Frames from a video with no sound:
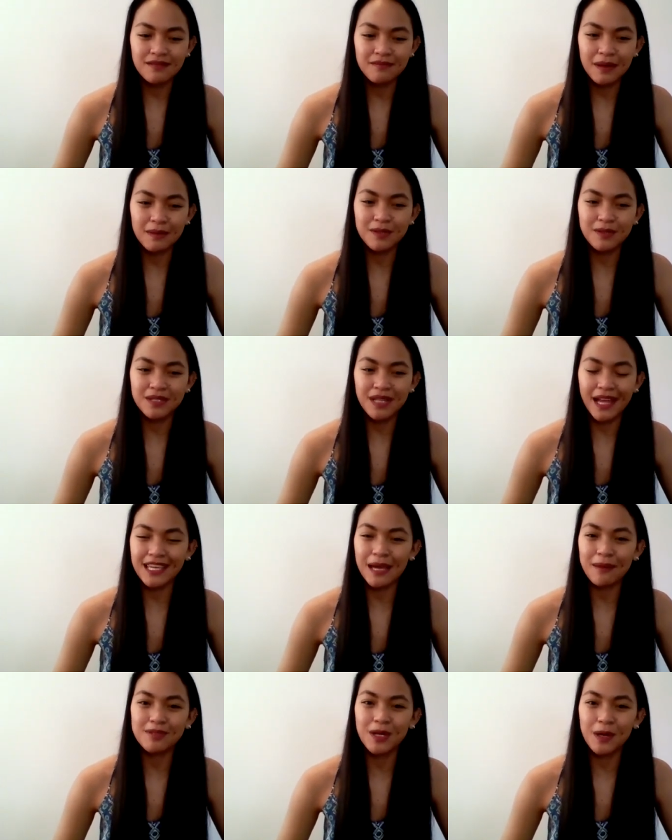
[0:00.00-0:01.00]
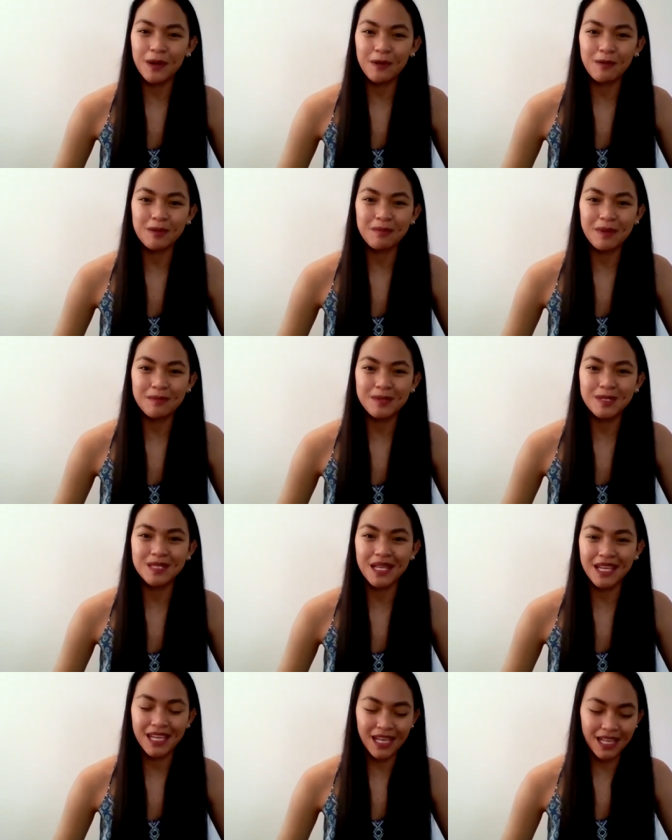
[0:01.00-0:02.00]
I kept going with my
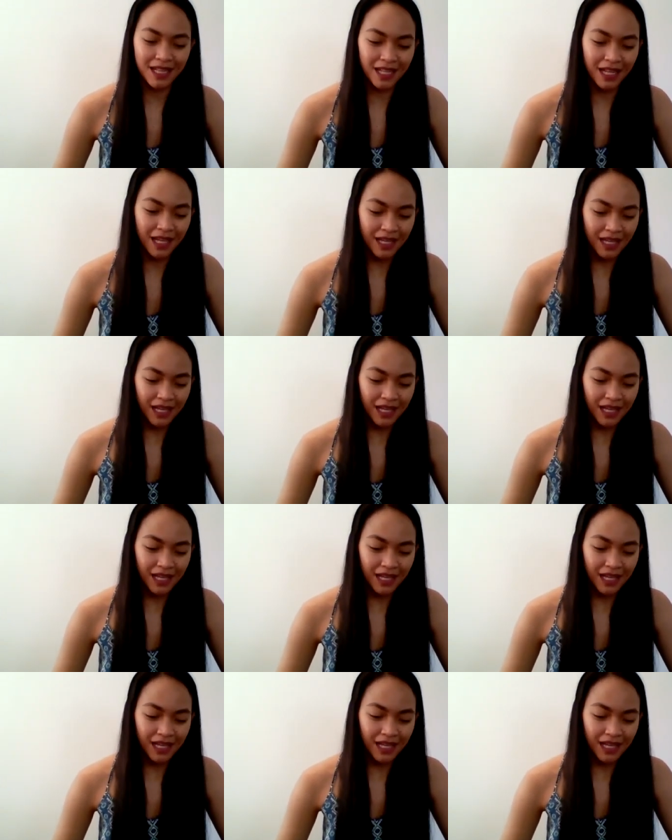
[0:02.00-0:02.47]
music, and